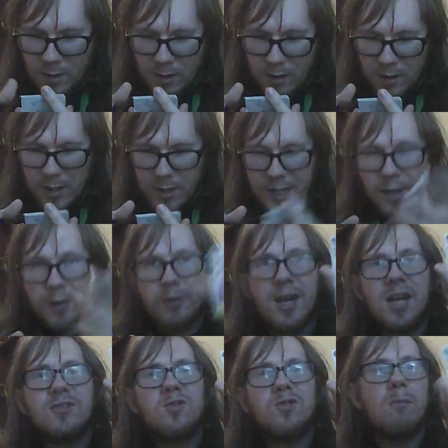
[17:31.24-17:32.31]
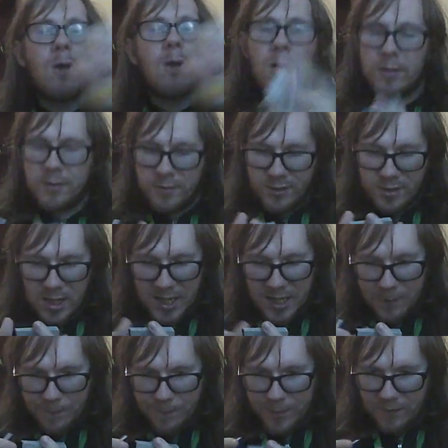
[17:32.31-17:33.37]
Another Angewomon
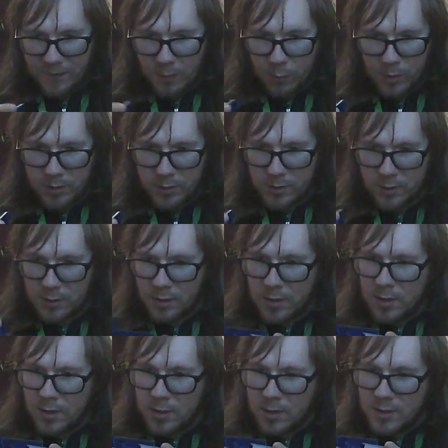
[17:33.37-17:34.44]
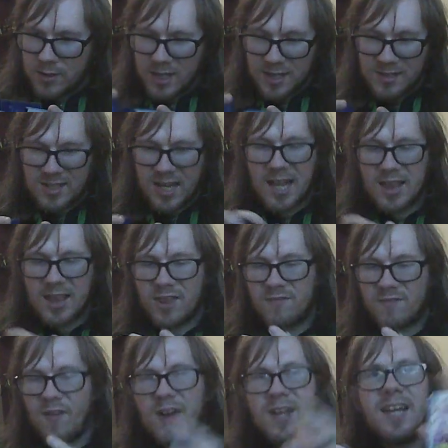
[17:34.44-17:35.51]
type, if I wanted to. She has 10
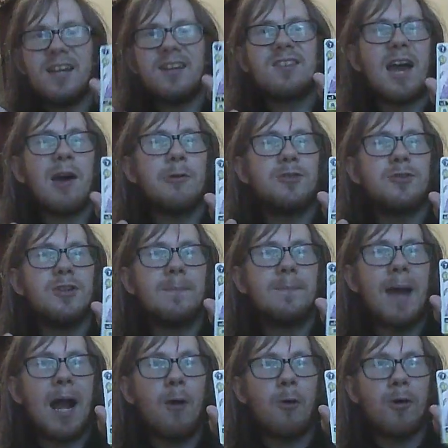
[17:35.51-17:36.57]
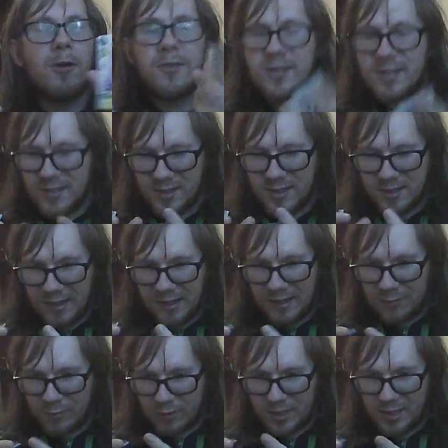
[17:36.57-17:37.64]
fucking thousand power. This is, like,
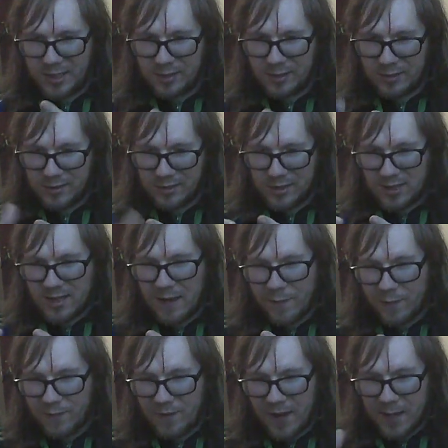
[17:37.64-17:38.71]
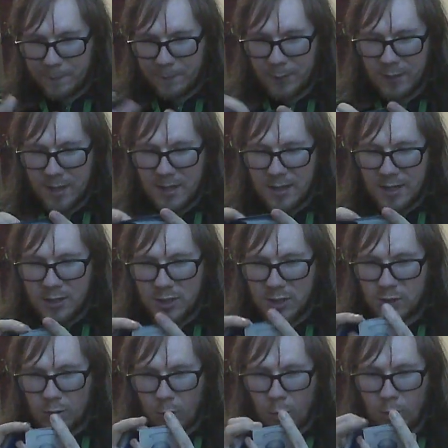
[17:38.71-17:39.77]
ridiculous. She doesn't have an effect, but she's
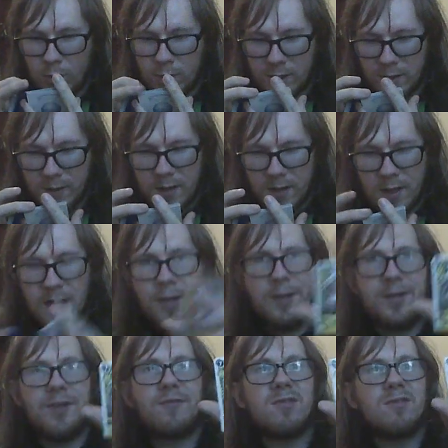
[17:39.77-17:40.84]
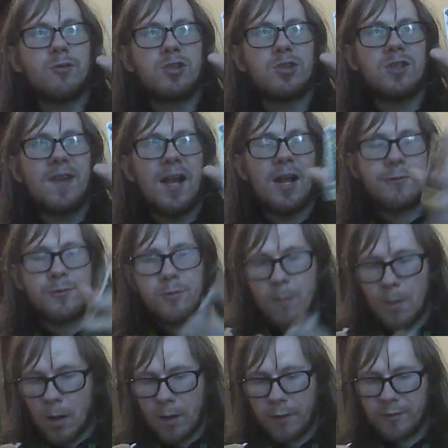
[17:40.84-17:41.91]
strong. A different version of
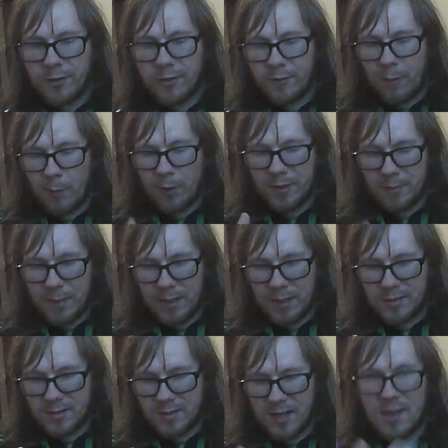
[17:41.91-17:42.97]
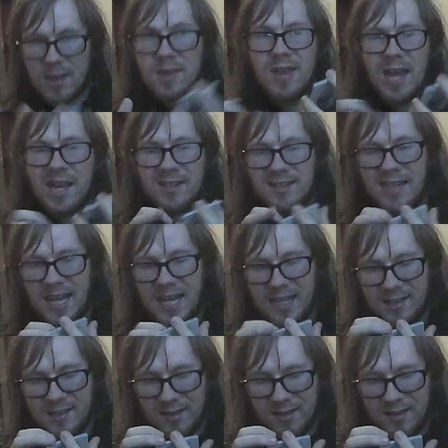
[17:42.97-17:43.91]
Angewomon, so if I wanted to make just that deck.